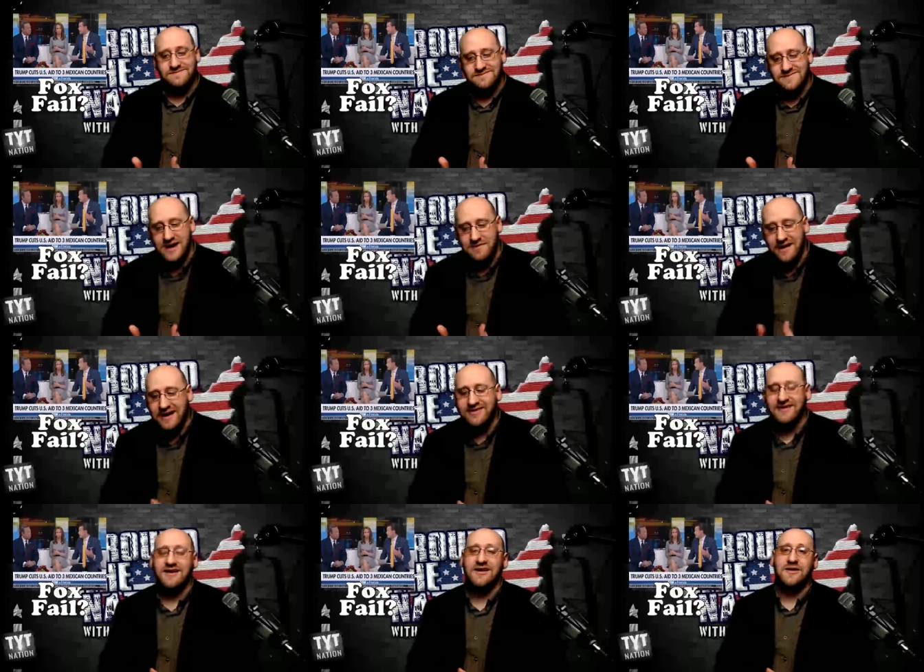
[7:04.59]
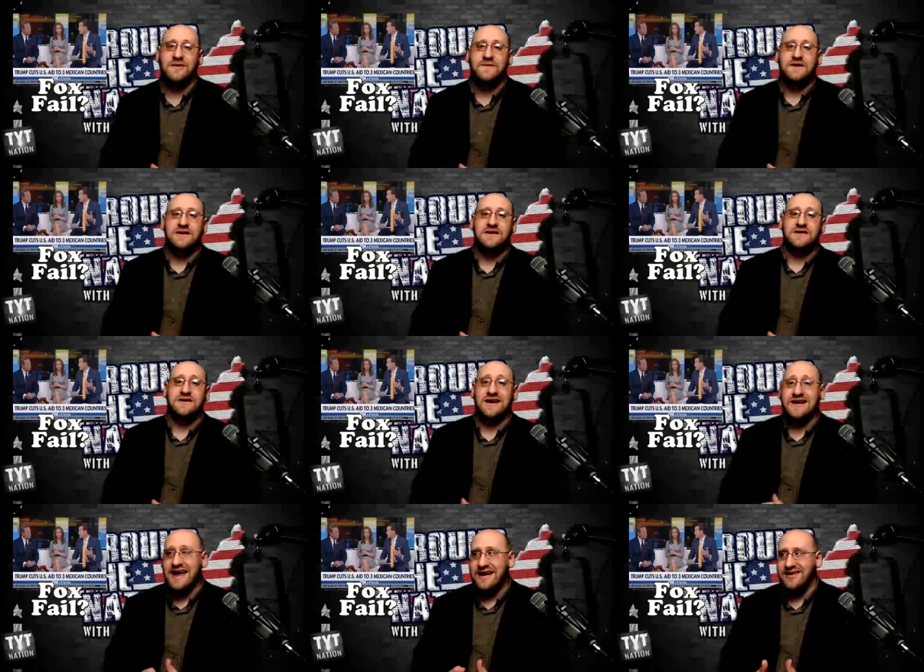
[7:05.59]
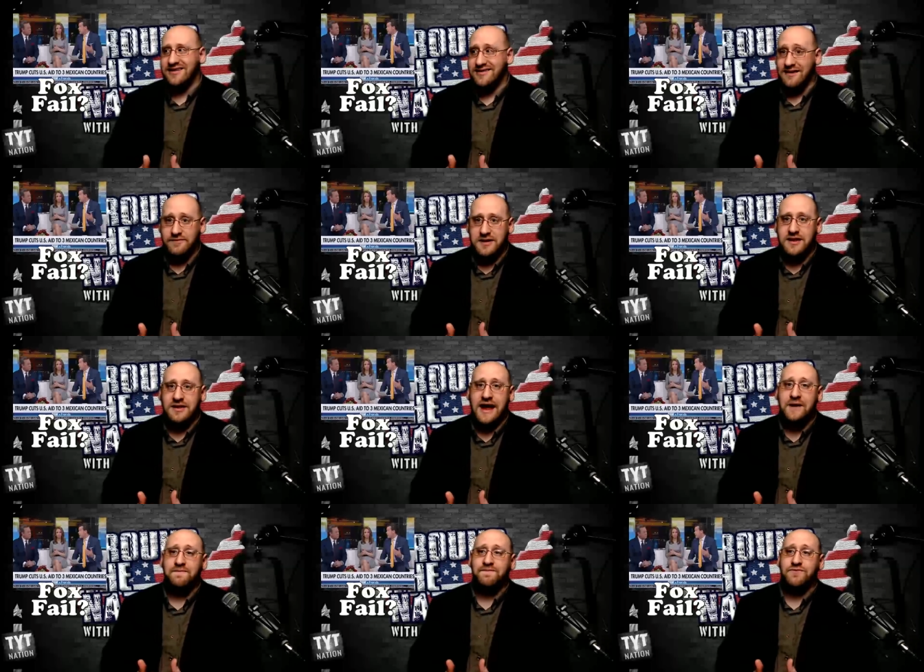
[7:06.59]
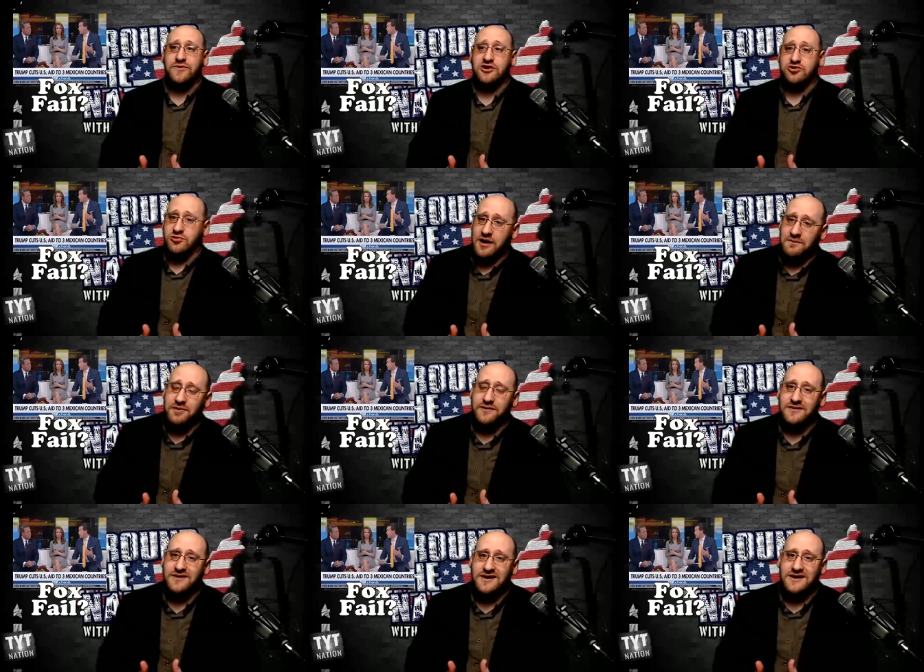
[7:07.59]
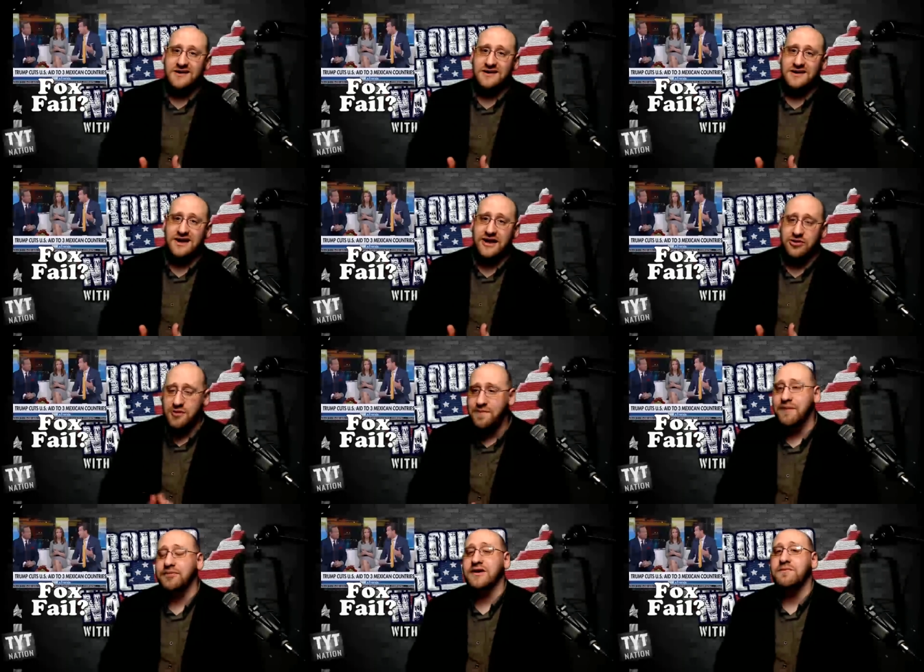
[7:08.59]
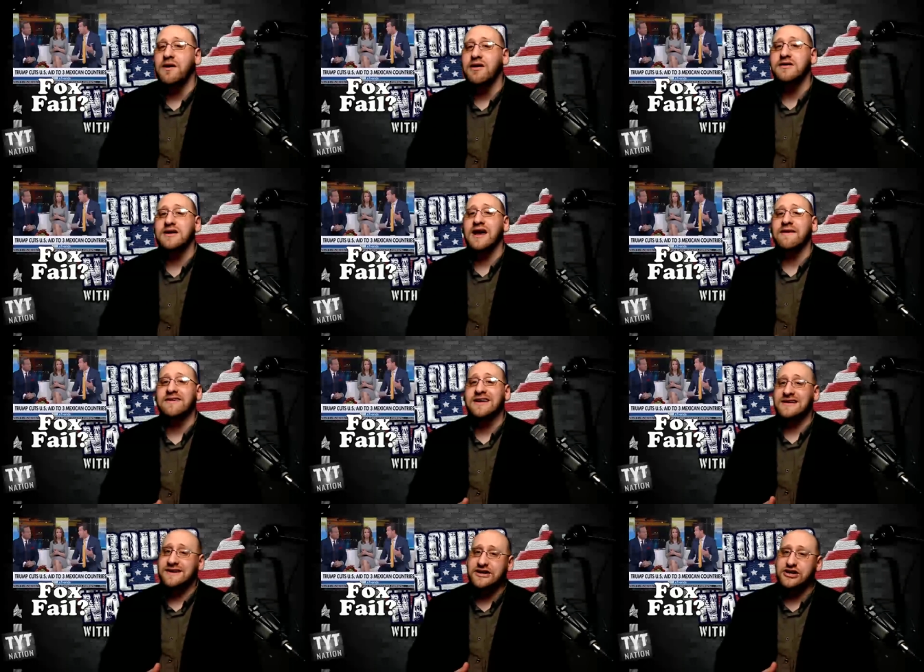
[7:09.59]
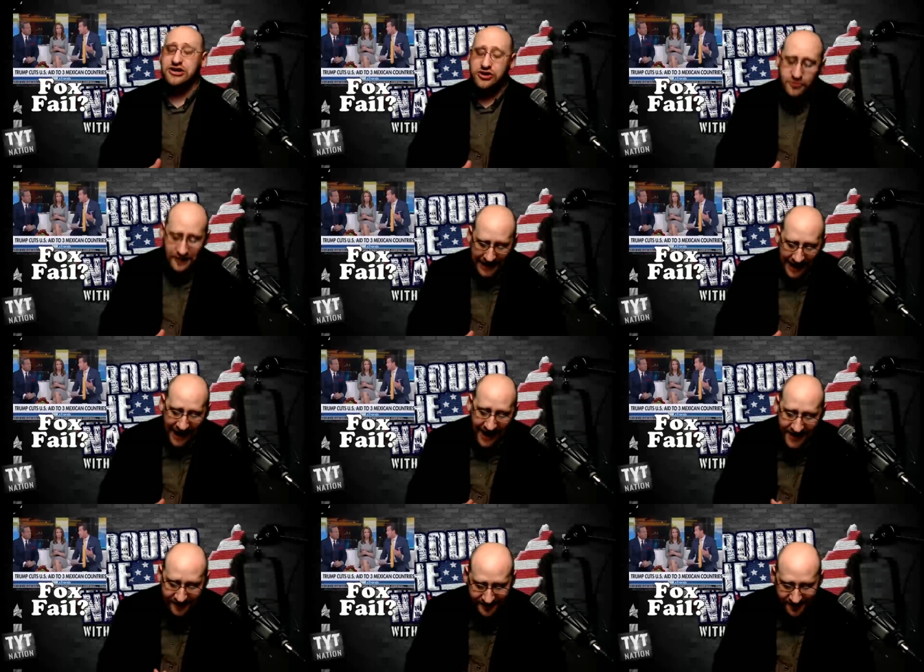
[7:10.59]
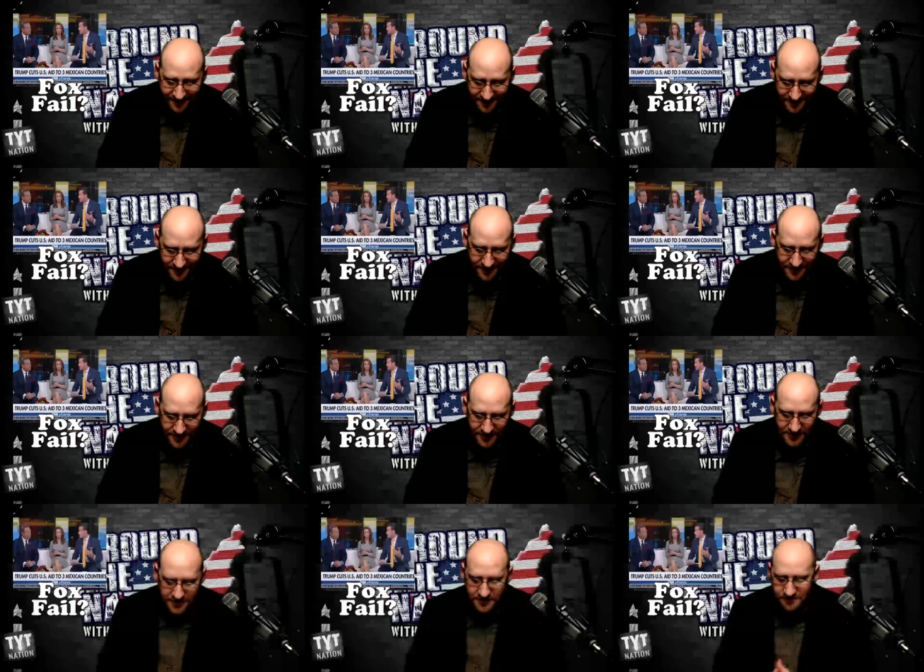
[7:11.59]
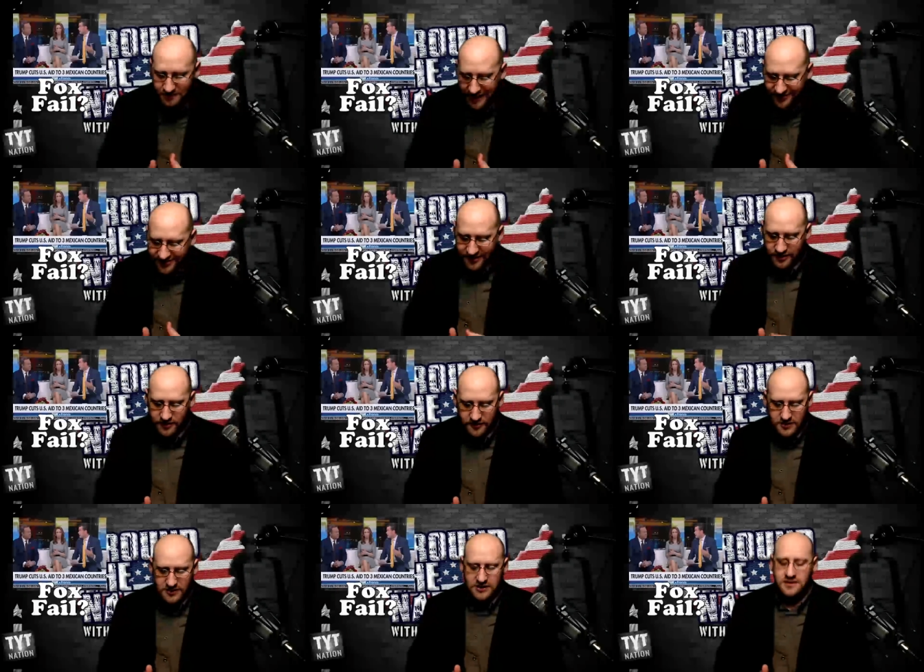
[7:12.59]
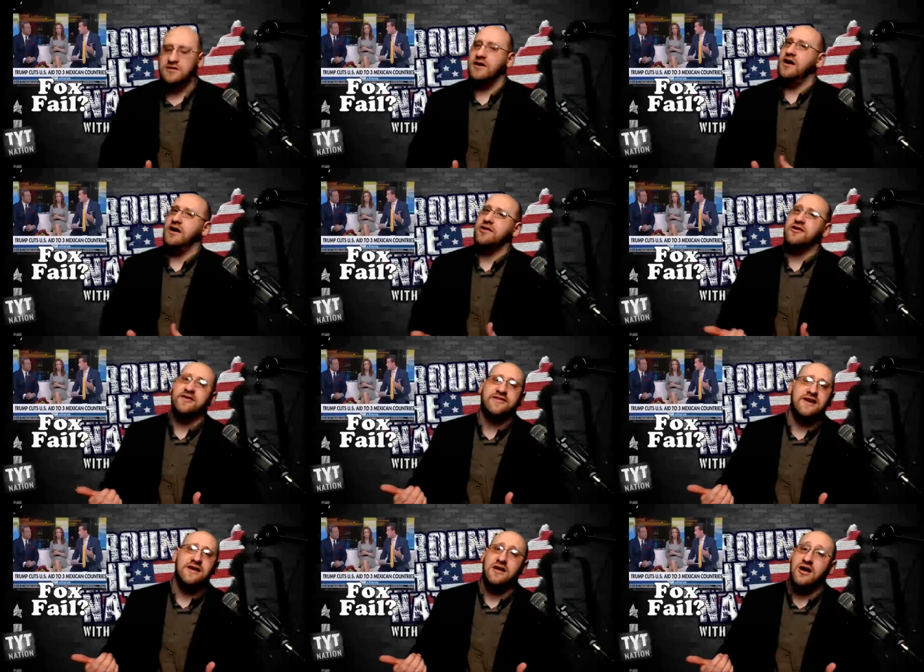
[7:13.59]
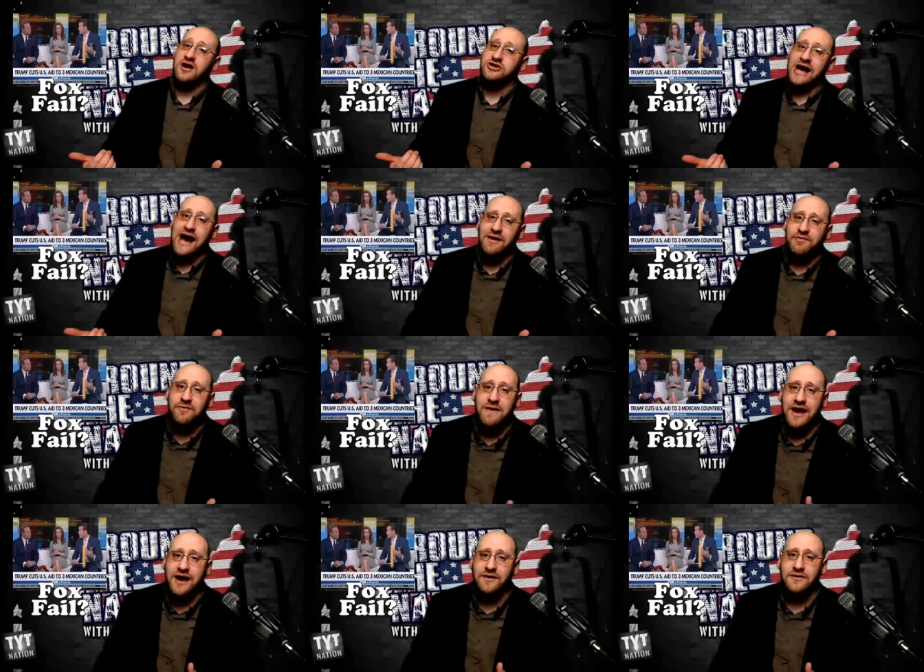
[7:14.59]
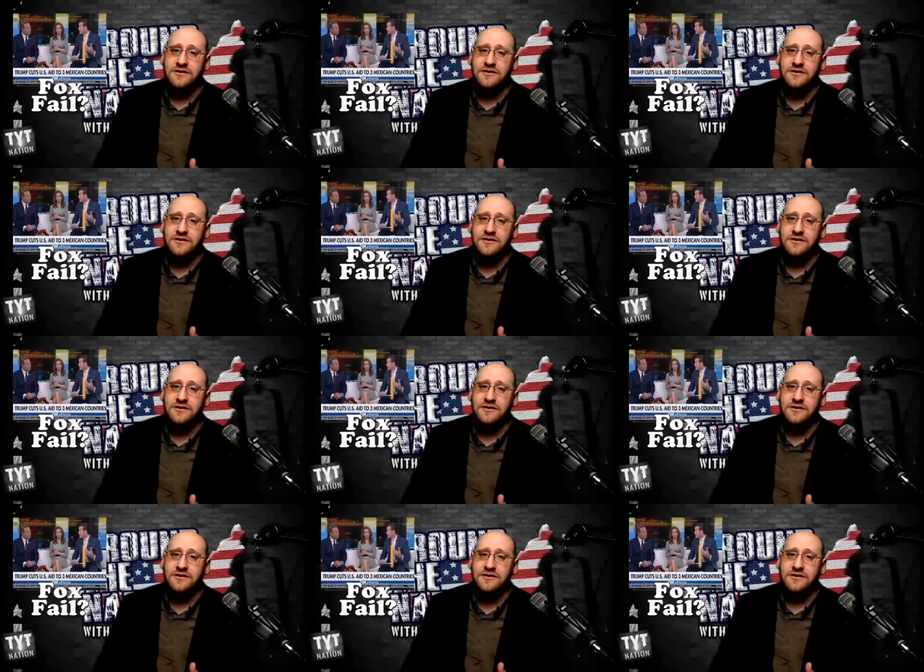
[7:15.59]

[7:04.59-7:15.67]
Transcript: And Mexico, again, is something that Trump and the Republican Party have conditioned you to hate. Mexico, oh, they're stealing our jobs, man.